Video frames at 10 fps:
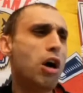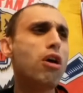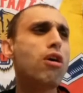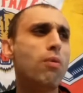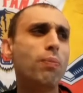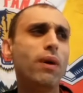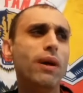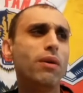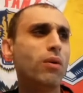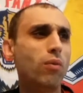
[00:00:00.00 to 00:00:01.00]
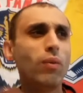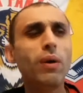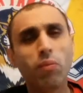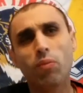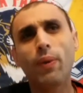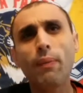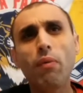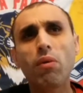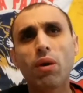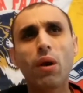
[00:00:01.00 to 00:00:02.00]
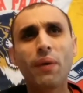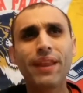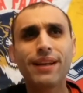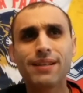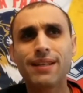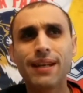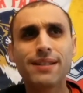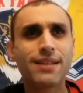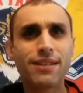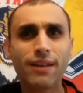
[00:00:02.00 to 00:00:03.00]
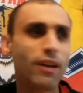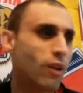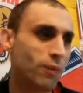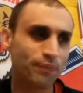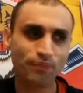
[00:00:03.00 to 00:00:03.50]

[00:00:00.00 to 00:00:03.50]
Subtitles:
oh, but people won't go in their seats until